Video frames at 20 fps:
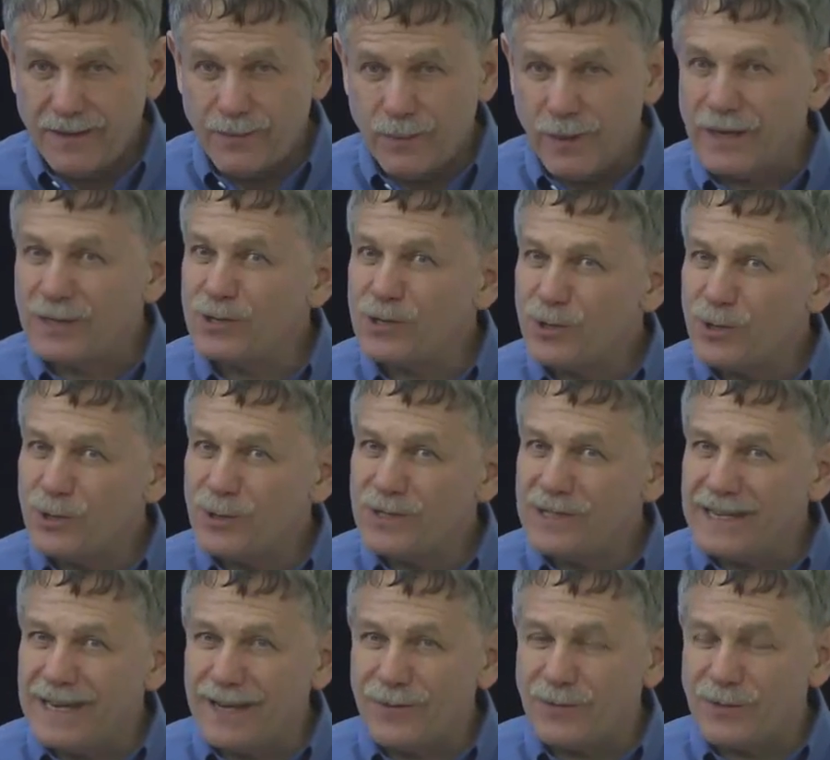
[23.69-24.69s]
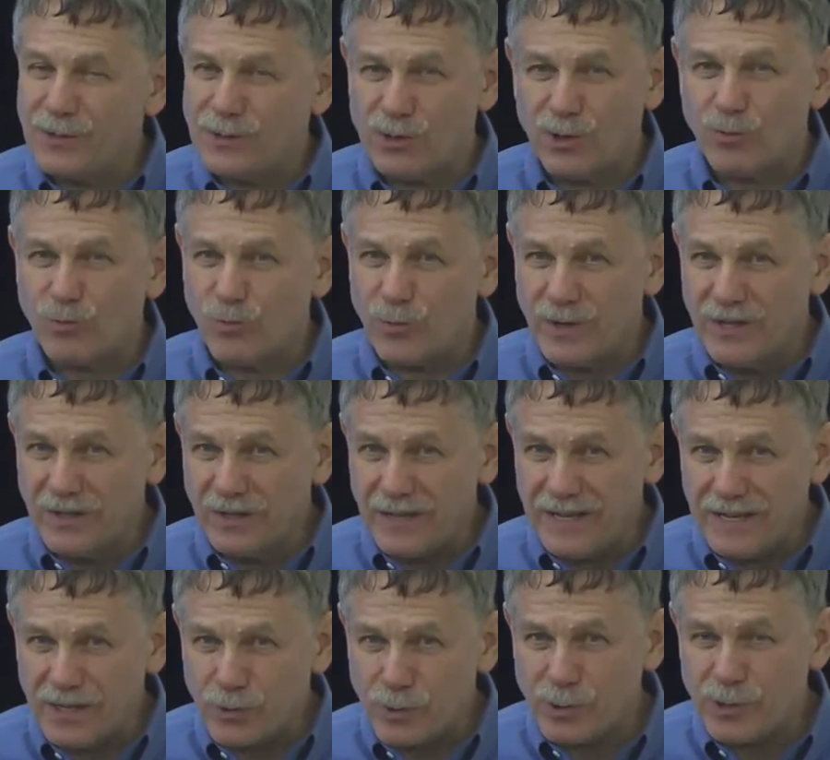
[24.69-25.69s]
Well, it turns out there's a
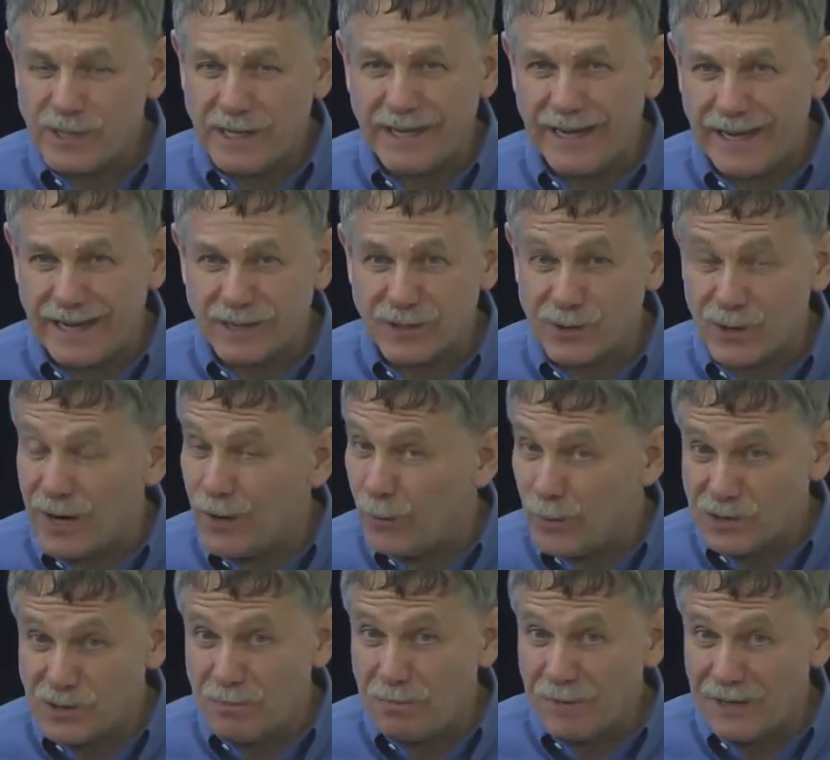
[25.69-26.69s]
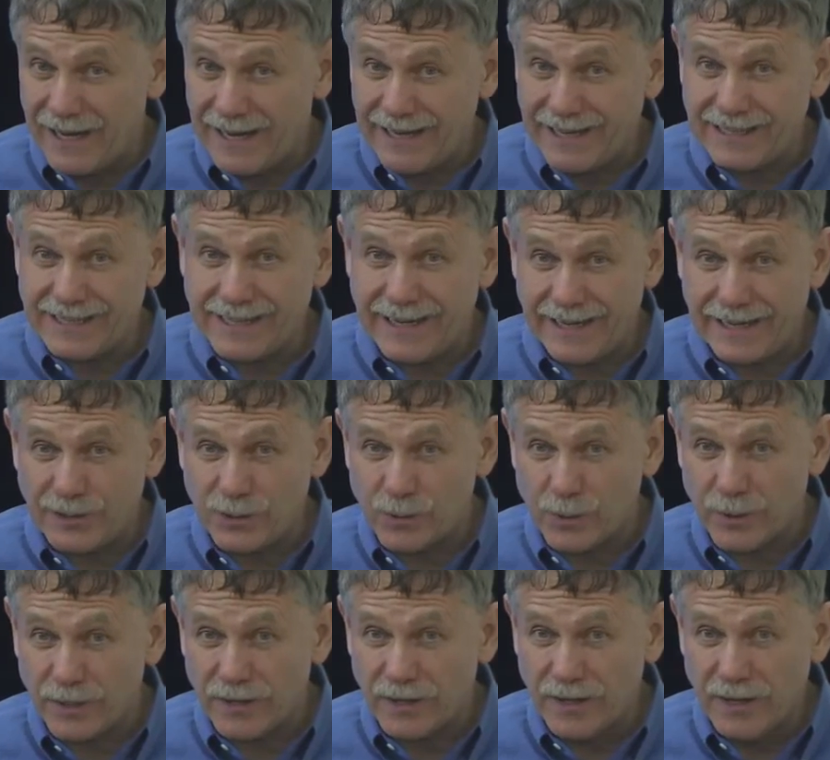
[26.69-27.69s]
really interesting answer. I wasn't planning to get
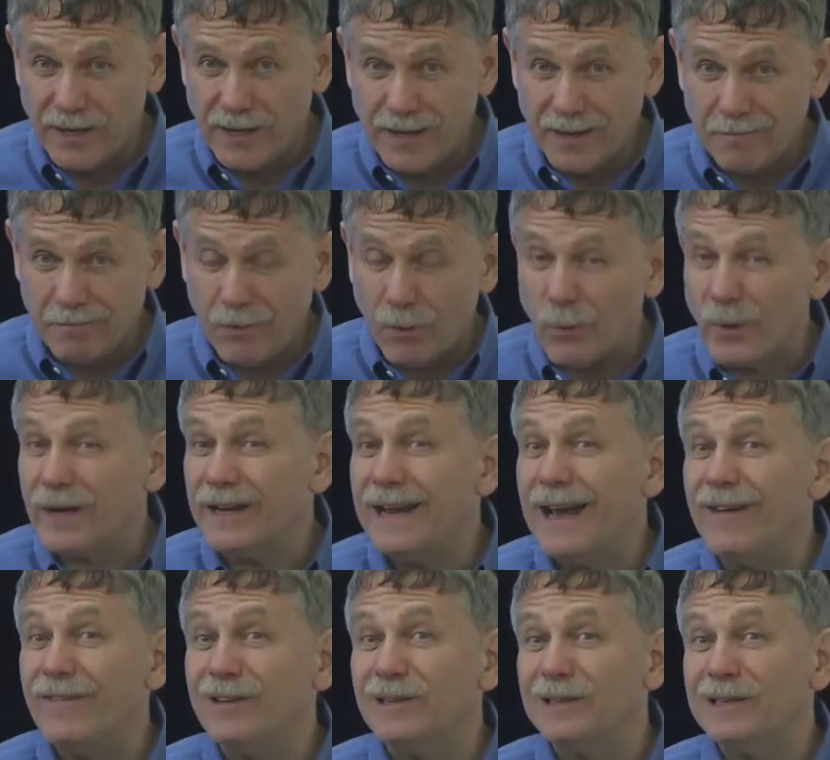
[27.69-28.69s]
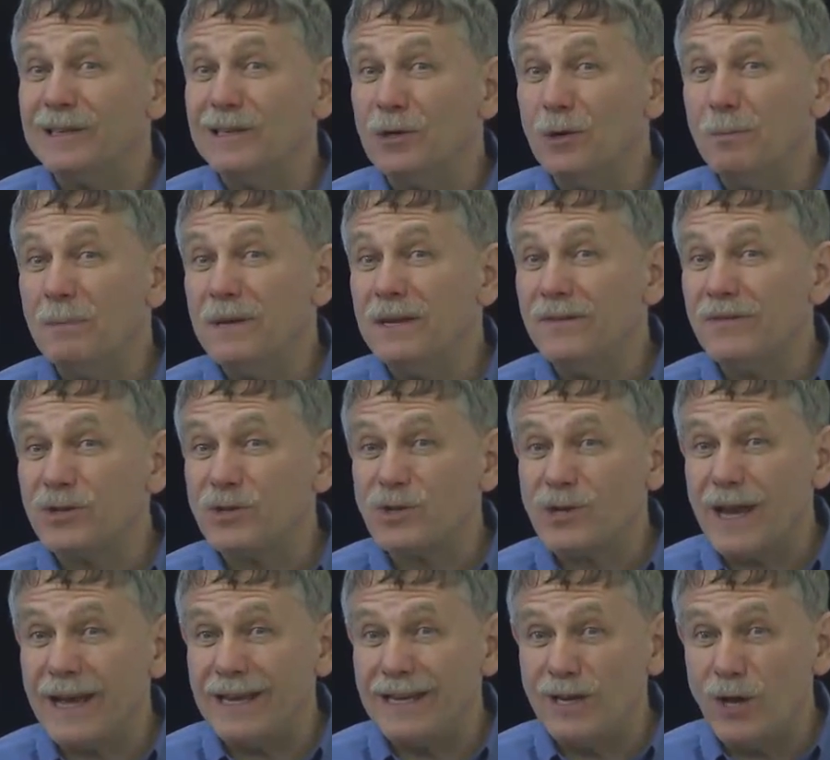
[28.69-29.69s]
into it, but we're going to have a little bit of a
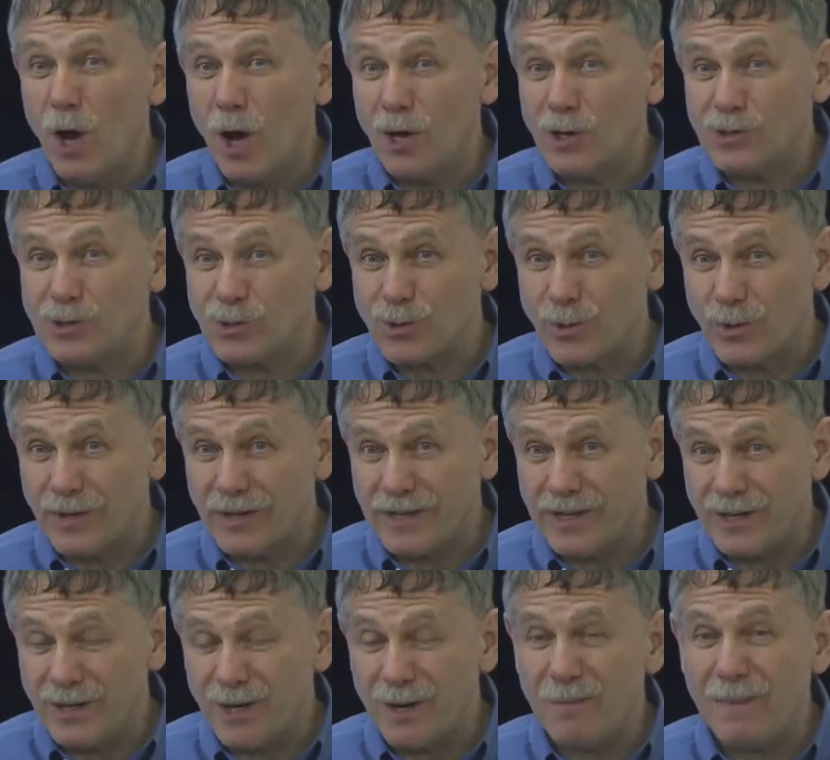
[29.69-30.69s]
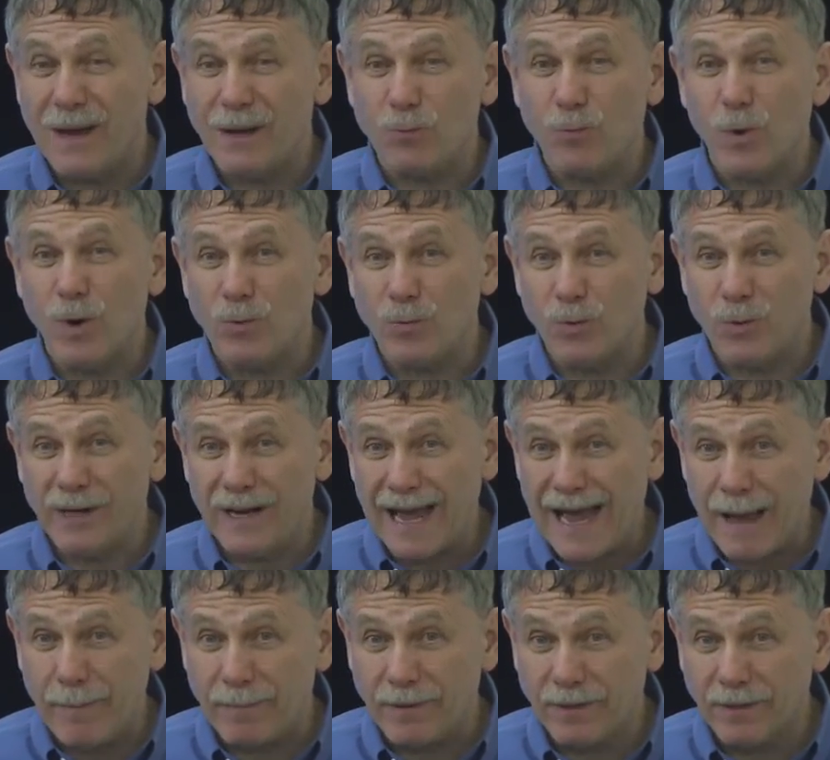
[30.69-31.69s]
Shaggy Dog story here about what would
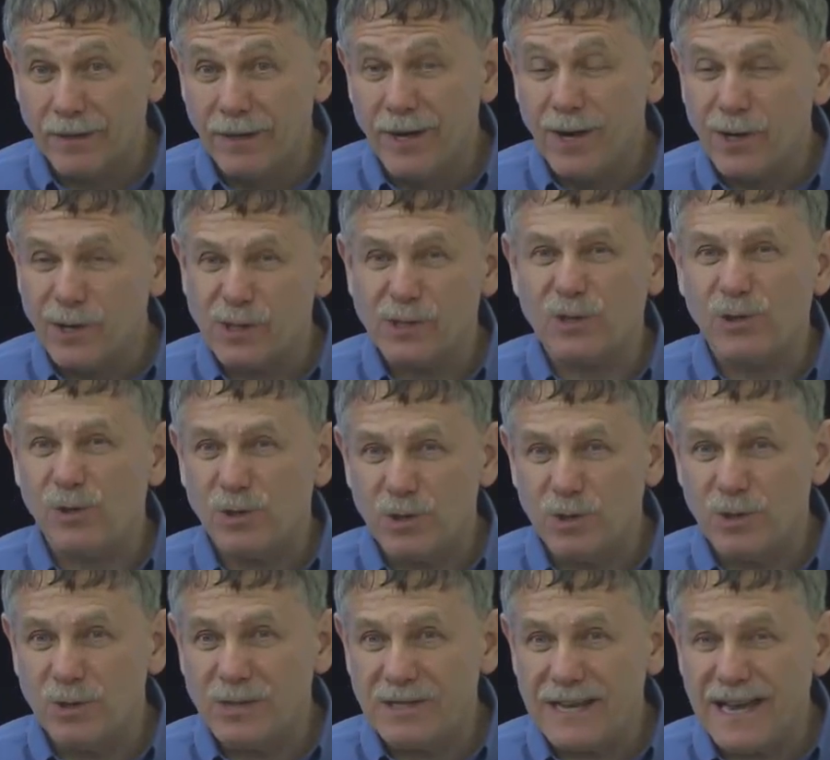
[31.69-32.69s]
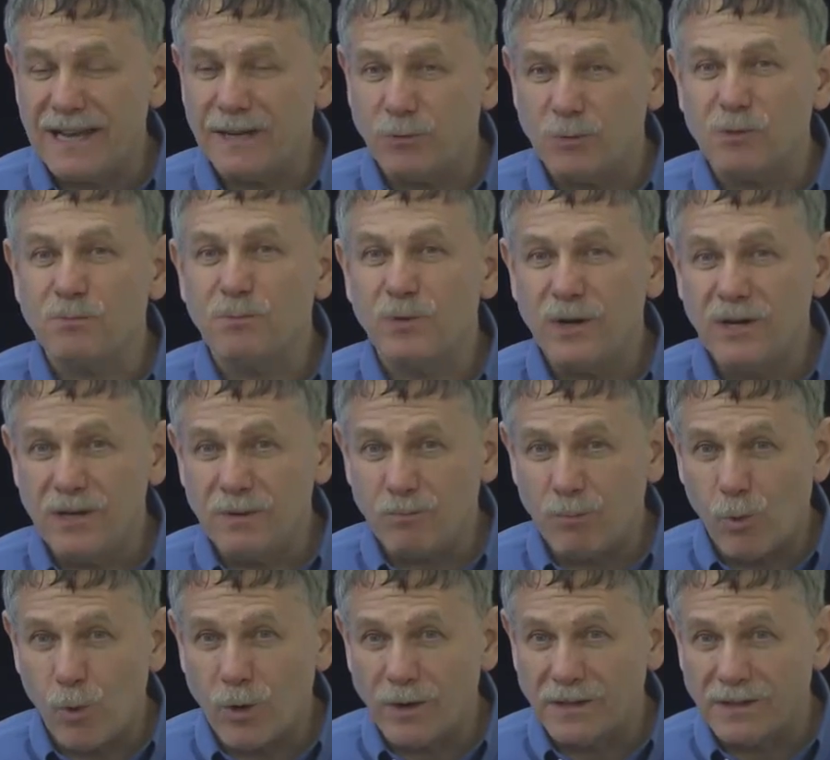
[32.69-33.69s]
happen, because it turns out it was pretty
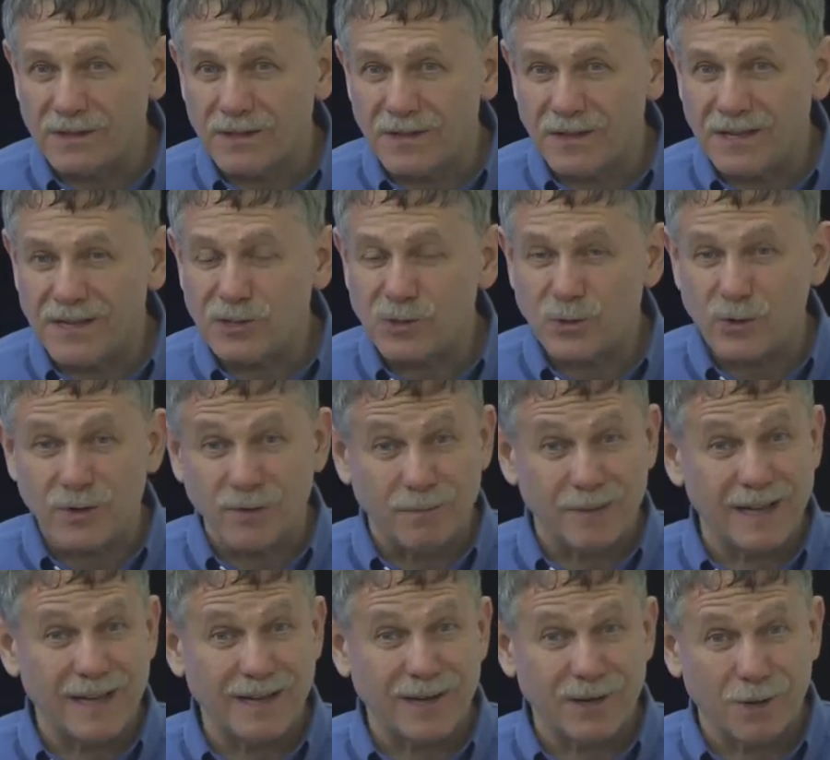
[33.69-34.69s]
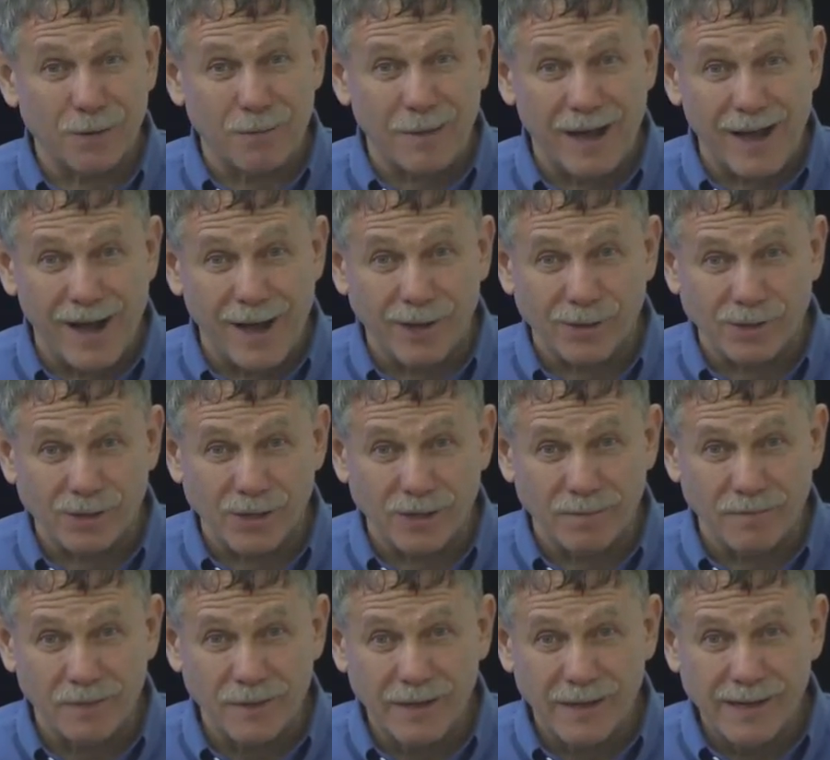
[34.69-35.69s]
important in the history of molecular biology.
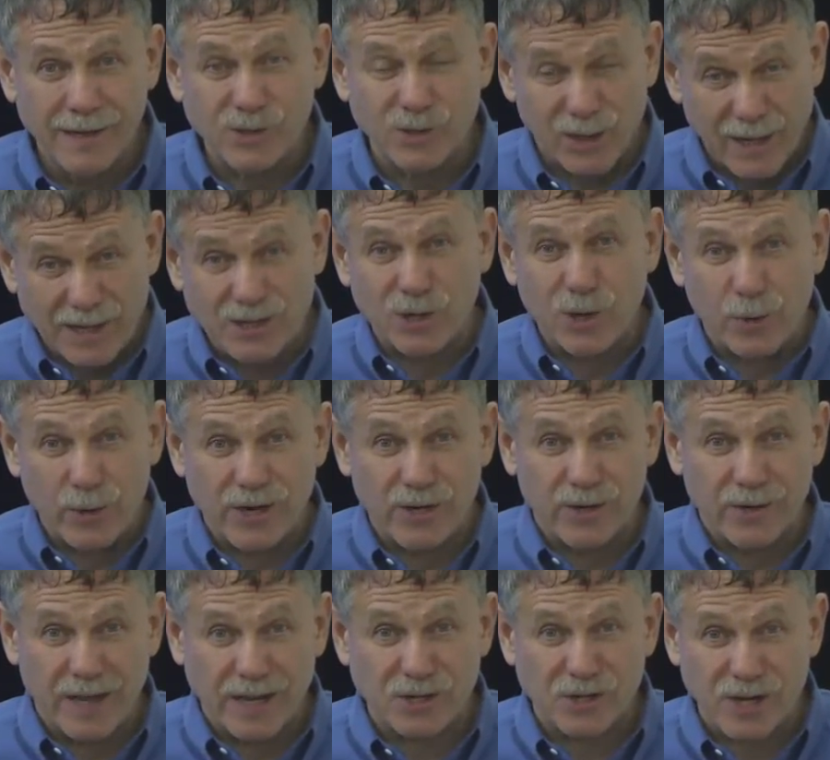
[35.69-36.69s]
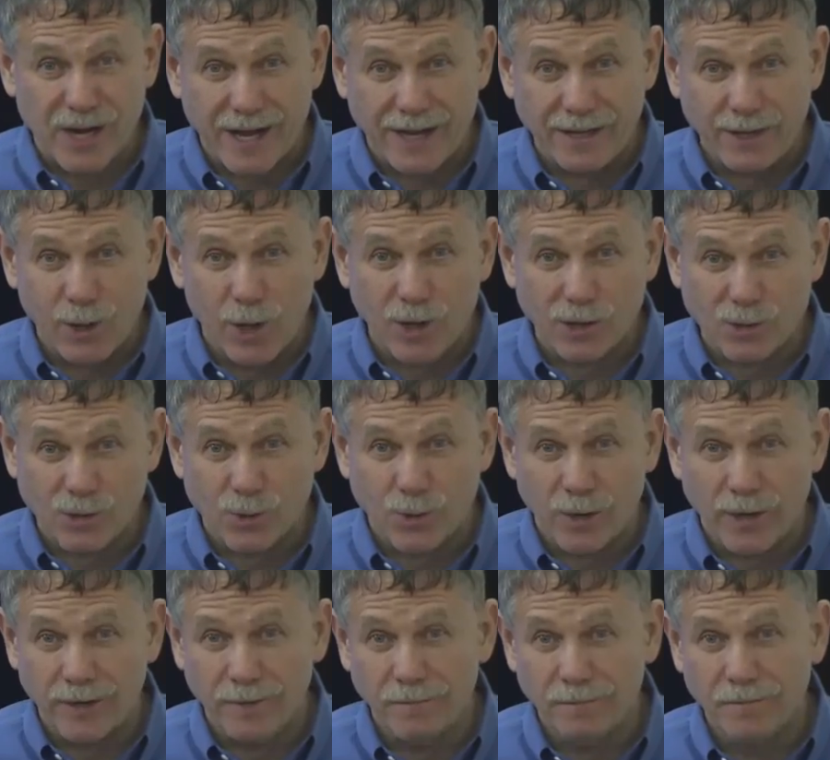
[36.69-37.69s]
So let's go hear that Shaggy Dog
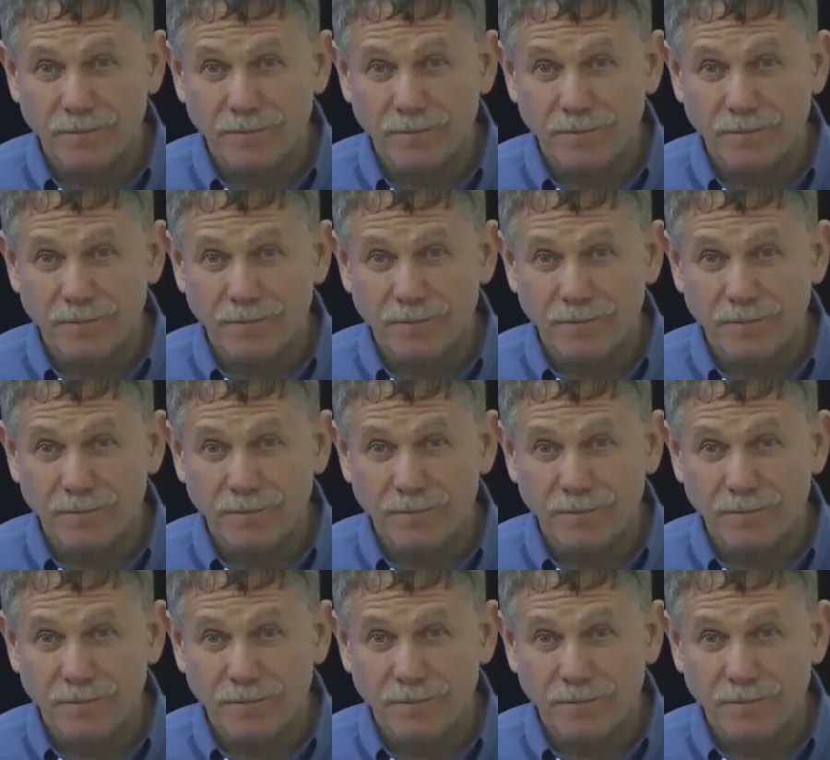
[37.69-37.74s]
story.